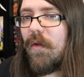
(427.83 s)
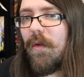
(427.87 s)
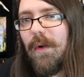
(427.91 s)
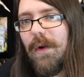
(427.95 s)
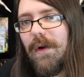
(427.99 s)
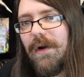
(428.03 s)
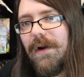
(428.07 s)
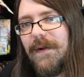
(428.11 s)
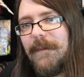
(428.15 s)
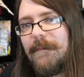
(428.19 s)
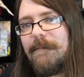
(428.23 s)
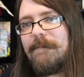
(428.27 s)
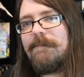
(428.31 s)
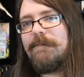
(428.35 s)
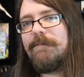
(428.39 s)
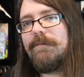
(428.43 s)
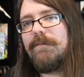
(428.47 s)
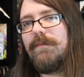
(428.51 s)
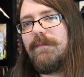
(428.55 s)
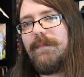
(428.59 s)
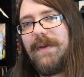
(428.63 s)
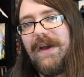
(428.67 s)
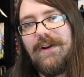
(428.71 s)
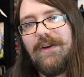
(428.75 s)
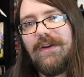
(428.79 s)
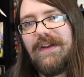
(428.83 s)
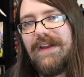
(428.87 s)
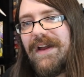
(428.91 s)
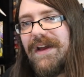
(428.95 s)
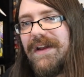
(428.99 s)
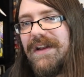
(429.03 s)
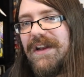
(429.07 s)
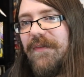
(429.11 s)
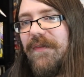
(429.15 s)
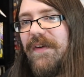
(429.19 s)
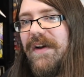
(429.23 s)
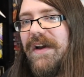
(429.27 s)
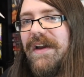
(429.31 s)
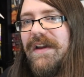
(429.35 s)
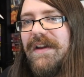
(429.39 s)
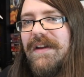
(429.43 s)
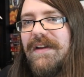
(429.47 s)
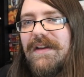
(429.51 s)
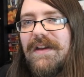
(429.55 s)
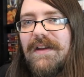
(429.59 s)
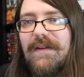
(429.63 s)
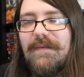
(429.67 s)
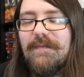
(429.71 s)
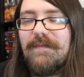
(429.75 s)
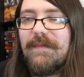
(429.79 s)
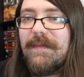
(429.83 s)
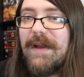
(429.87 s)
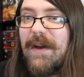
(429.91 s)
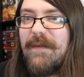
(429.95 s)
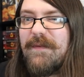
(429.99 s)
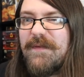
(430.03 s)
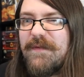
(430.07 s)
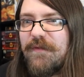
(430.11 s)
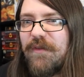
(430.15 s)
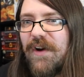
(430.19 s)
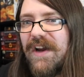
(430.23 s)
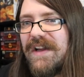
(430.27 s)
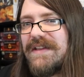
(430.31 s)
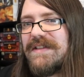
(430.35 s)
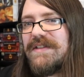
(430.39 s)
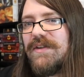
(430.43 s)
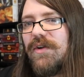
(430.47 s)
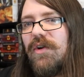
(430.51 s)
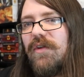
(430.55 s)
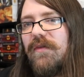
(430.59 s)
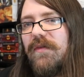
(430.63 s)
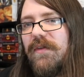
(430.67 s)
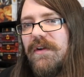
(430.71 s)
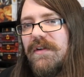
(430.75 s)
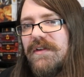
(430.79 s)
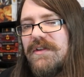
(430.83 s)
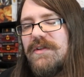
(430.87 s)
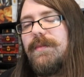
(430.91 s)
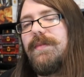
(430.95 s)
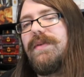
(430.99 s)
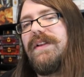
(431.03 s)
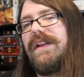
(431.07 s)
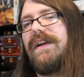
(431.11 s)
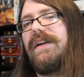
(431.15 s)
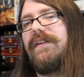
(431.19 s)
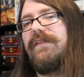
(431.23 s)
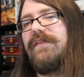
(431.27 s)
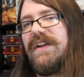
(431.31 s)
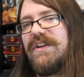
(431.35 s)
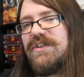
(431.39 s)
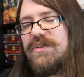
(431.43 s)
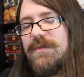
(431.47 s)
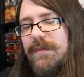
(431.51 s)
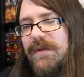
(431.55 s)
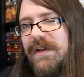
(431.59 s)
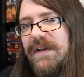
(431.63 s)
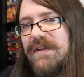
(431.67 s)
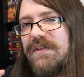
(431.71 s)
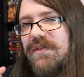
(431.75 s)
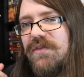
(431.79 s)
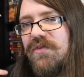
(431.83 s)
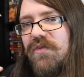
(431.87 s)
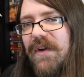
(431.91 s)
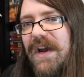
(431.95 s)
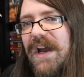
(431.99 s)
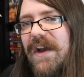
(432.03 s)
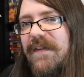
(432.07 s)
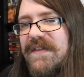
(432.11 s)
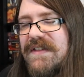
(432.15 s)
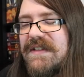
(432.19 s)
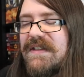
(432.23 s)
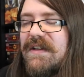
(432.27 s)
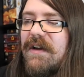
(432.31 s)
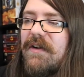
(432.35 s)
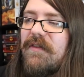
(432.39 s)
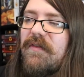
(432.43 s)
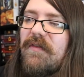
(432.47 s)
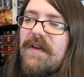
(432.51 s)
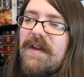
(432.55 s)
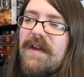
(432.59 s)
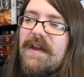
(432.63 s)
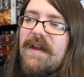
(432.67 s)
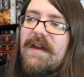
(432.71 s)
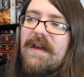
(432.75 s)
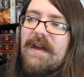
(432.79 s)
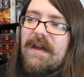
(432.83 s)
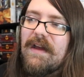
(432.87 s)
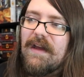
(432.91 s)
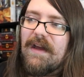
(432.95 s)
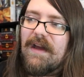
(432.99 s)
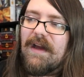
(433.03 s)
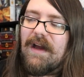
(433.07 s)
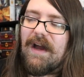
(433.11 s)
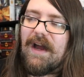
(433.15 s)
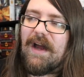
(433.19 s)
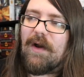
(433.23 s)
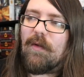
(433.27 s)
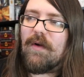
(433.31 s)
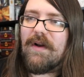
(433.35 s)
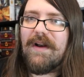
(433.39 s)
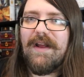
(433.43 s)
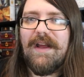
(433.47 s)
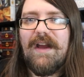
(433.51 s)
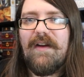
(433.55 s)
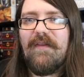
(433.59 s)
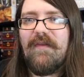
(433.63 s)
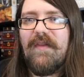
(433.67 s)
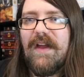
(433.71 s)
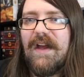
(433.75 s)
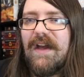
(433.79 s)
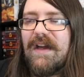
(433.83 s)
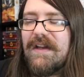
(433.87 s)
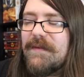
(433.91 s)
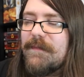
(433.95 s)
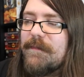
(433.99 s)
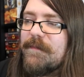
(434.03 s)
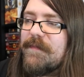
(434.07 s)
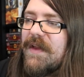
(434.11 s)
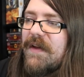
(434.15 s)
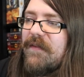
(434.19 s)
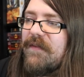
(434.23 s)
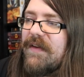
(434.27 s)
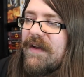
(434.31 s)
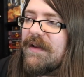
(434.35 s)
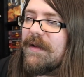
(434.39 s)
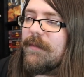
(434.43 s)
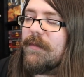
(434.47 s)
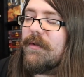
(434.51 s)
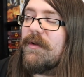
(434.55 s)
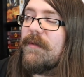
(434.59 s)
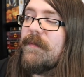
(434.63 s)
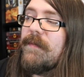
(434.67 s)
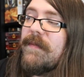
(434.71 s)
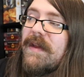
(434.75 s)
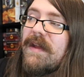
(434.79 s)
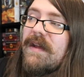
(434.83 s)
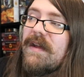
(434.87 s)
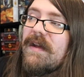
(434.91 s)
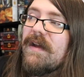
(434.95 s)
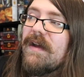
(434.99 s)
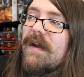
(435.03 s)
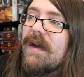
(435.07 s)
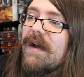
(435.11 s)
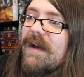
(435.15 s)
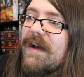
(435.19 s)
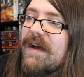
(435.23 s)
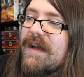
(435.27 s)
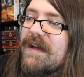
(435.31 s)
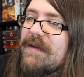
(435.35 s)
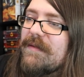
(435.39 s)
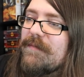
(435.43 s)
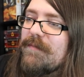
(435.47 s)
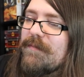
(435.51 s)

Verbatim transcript: Or better yet, if I can have friends over to play Flesh and Blood to draft stuff, I want to have that available. I